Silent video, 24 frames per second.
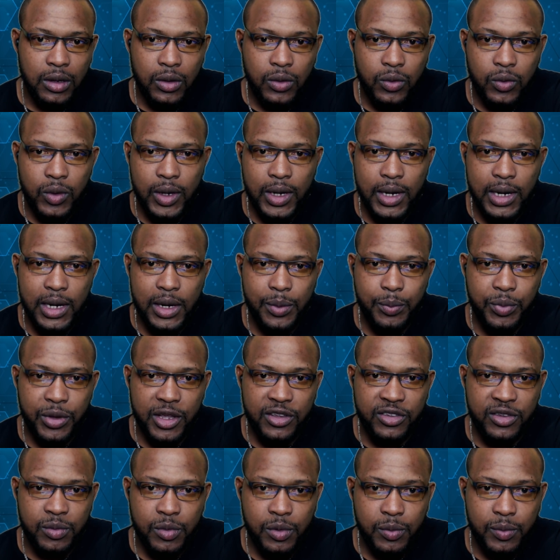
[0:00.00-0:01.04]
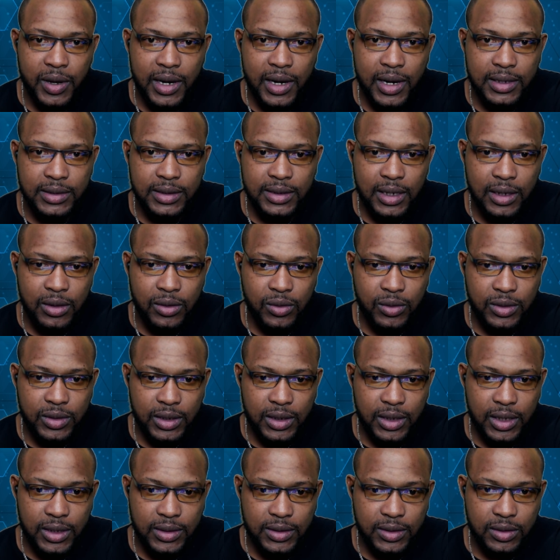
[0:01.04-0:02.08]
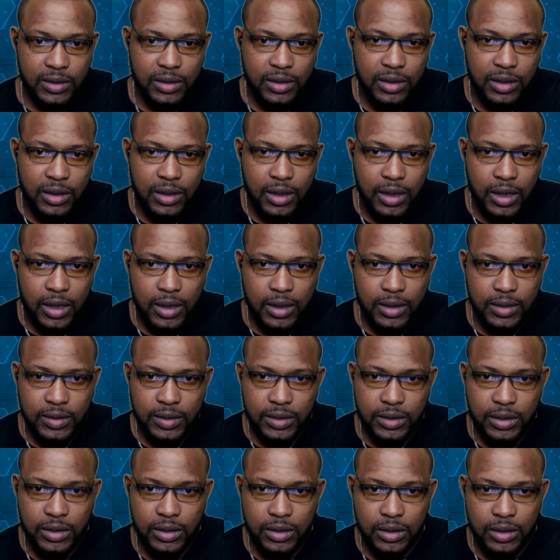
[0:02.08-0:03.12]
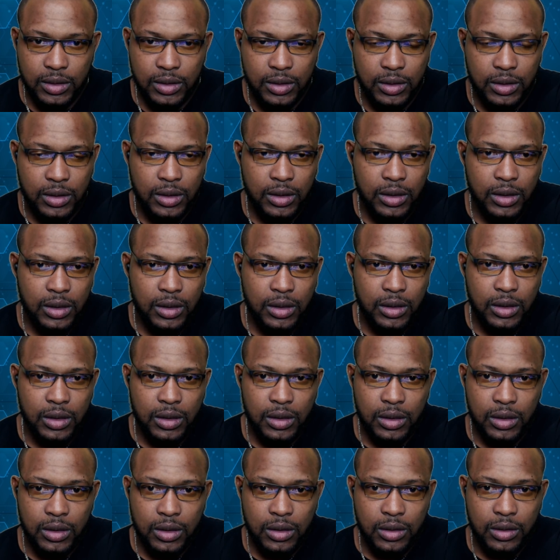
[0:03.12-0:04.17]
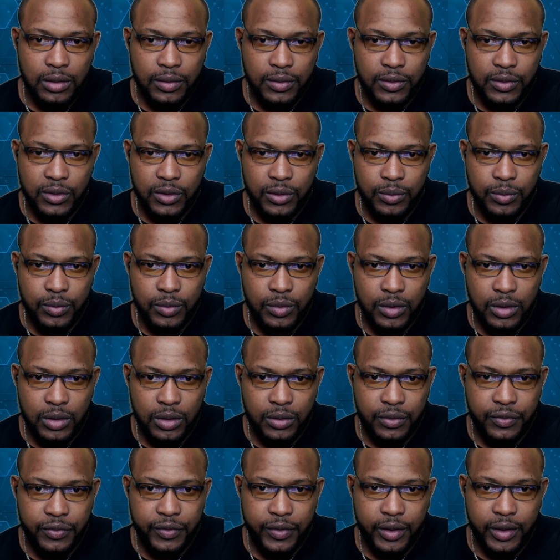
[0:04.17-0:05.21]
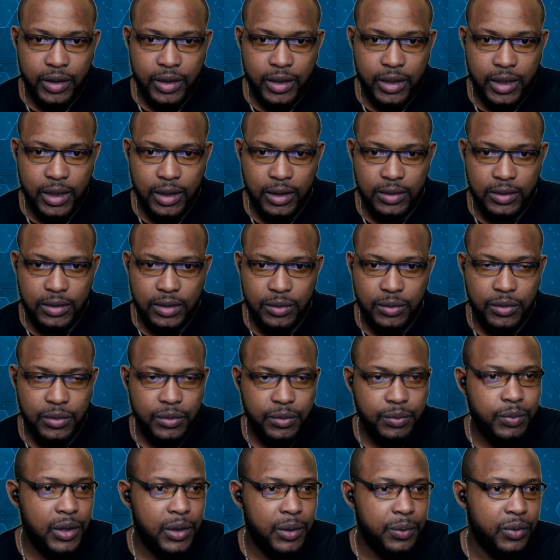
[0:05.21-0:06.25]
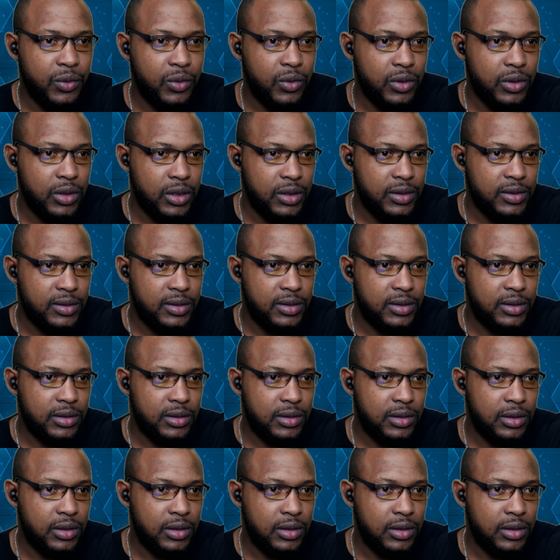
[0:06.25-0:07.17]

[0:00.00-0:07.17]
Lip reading: Hold on a piece. I'm going to balance a little thing here, sir. Because someone feel like someone pop out this.